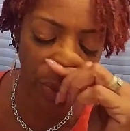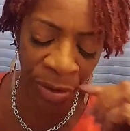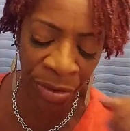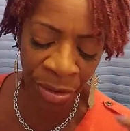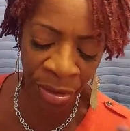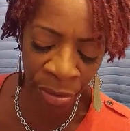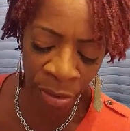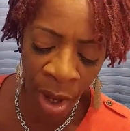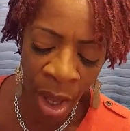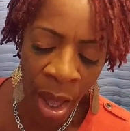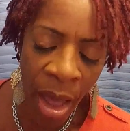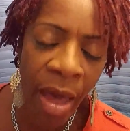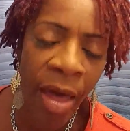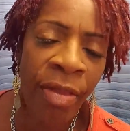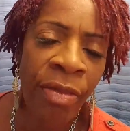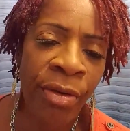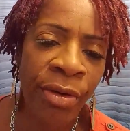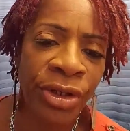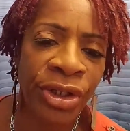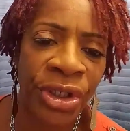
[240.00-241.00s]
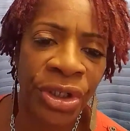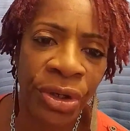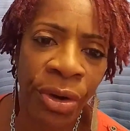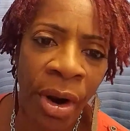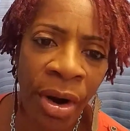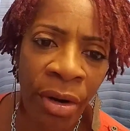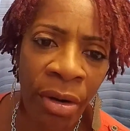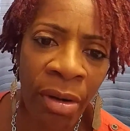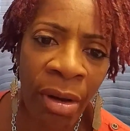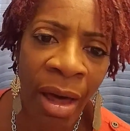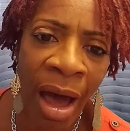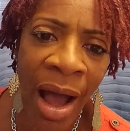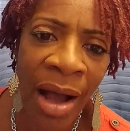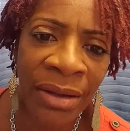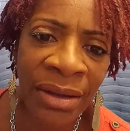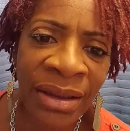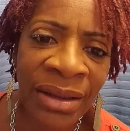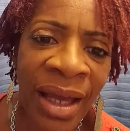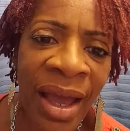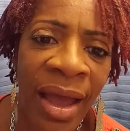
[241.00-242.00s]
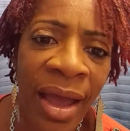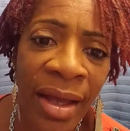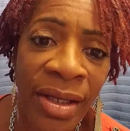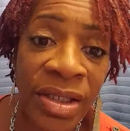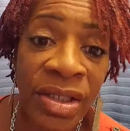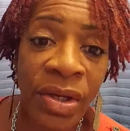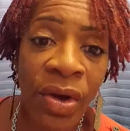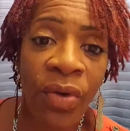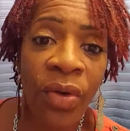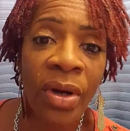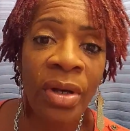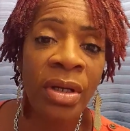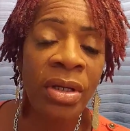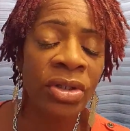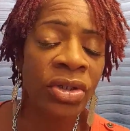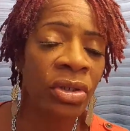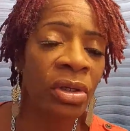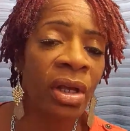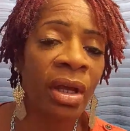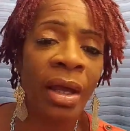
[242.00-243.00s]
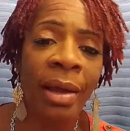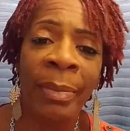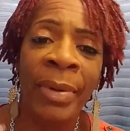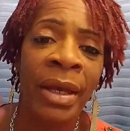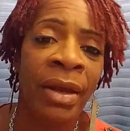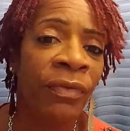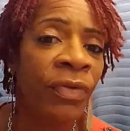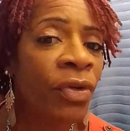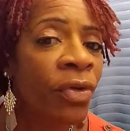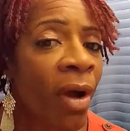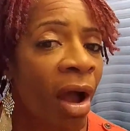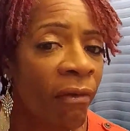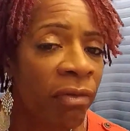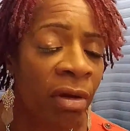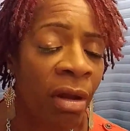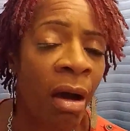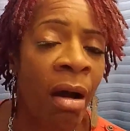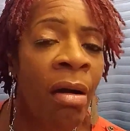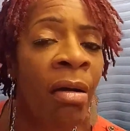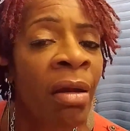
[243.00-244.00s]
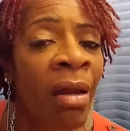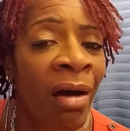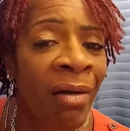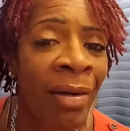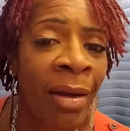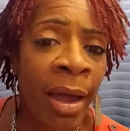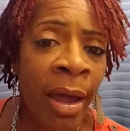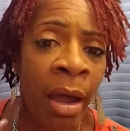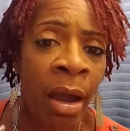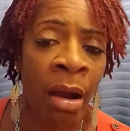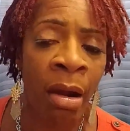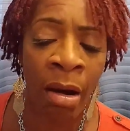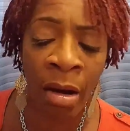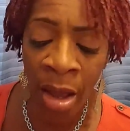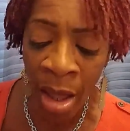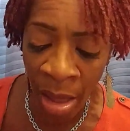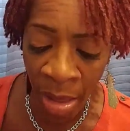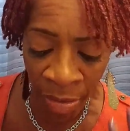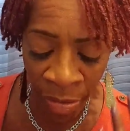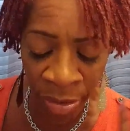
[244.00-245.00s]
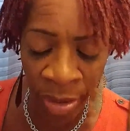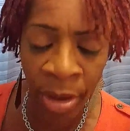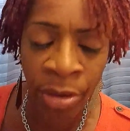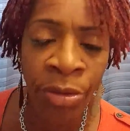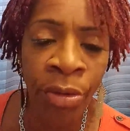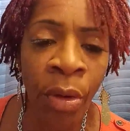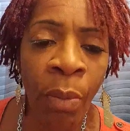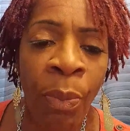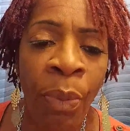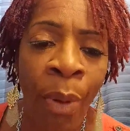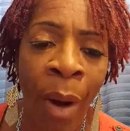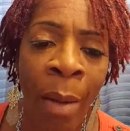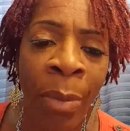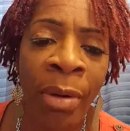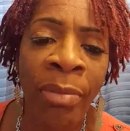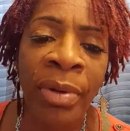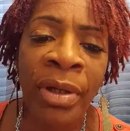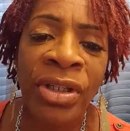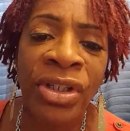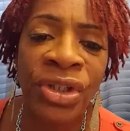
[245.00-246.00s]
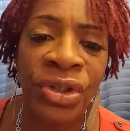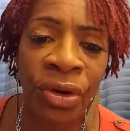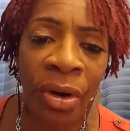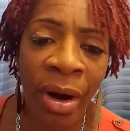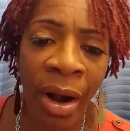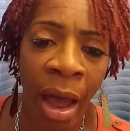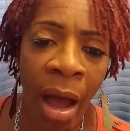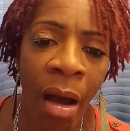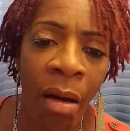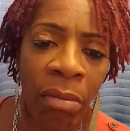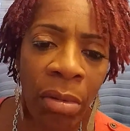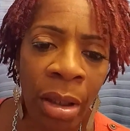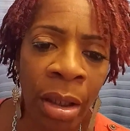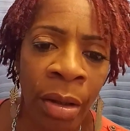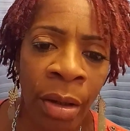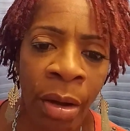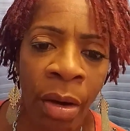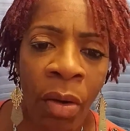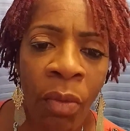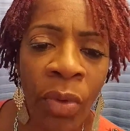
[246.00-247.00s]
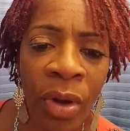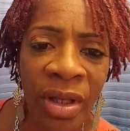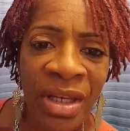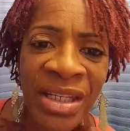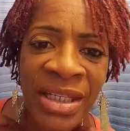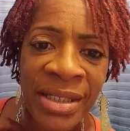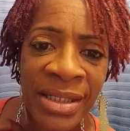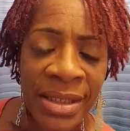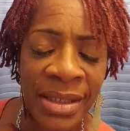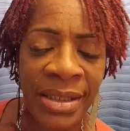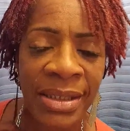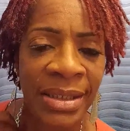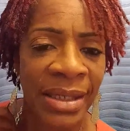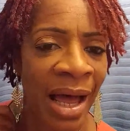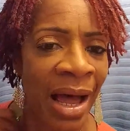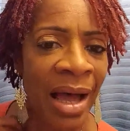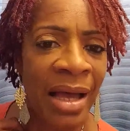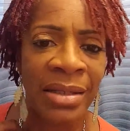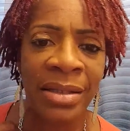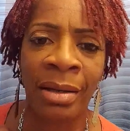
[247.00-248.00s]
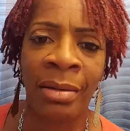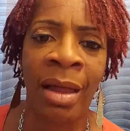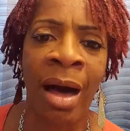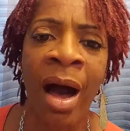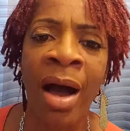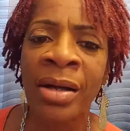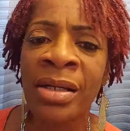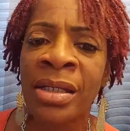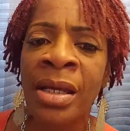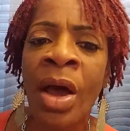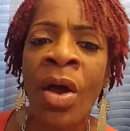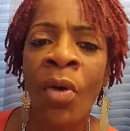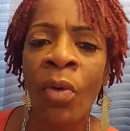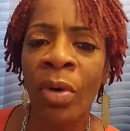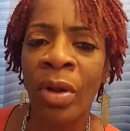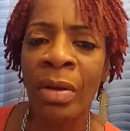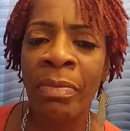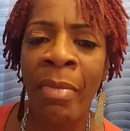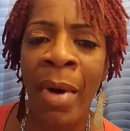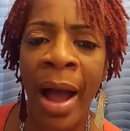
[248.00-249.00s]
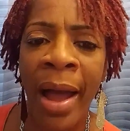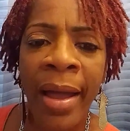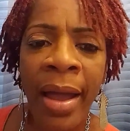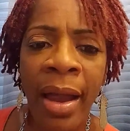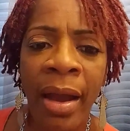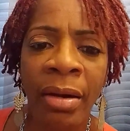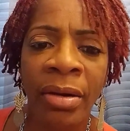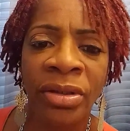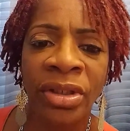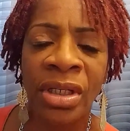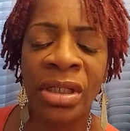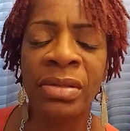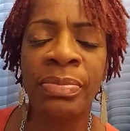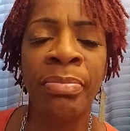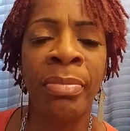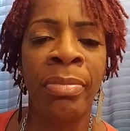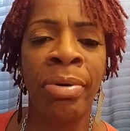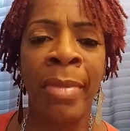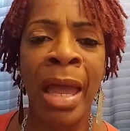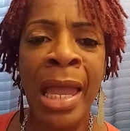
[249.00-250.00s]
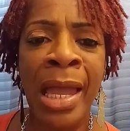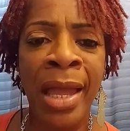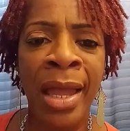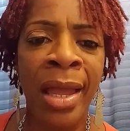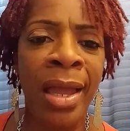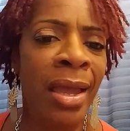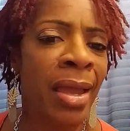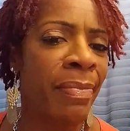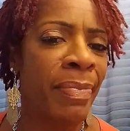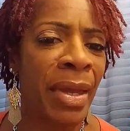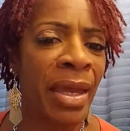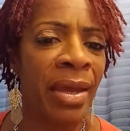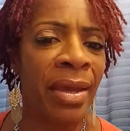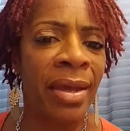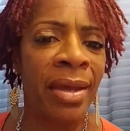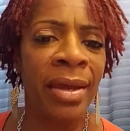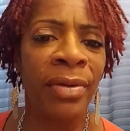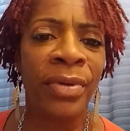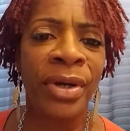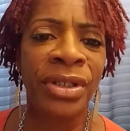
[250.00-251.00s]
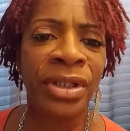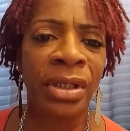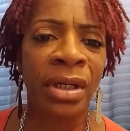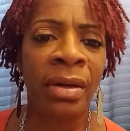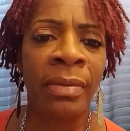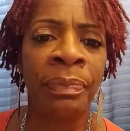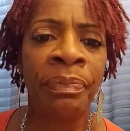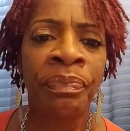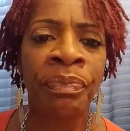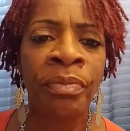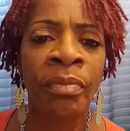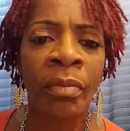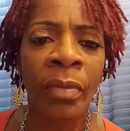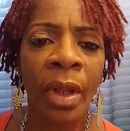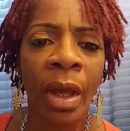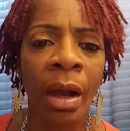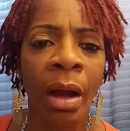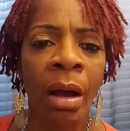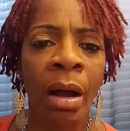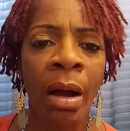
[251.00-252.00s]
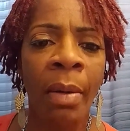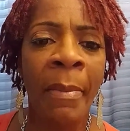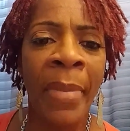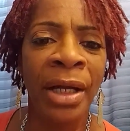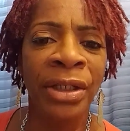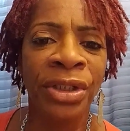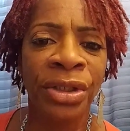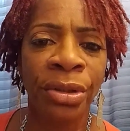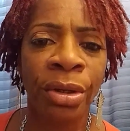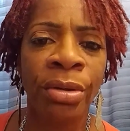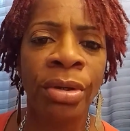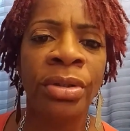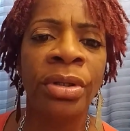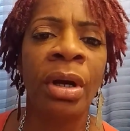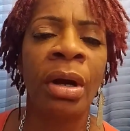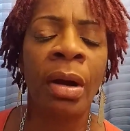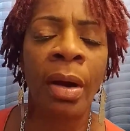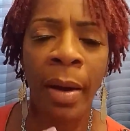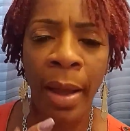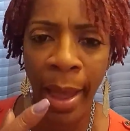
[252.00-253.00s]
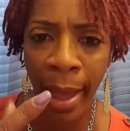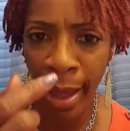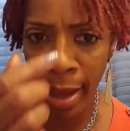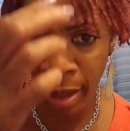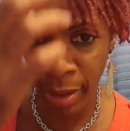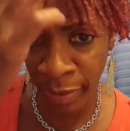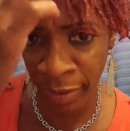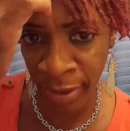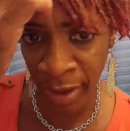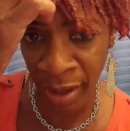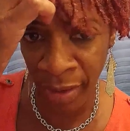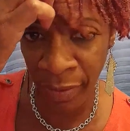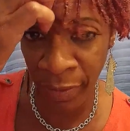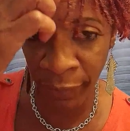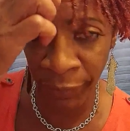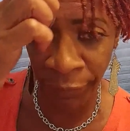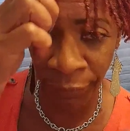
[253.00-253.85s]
with you. And they're starter locks. And so initially, I mean, if you have long hair, then you'll probably start out, you know, with decent sized locks. With my hair just maybe reaching my shoulder, and then the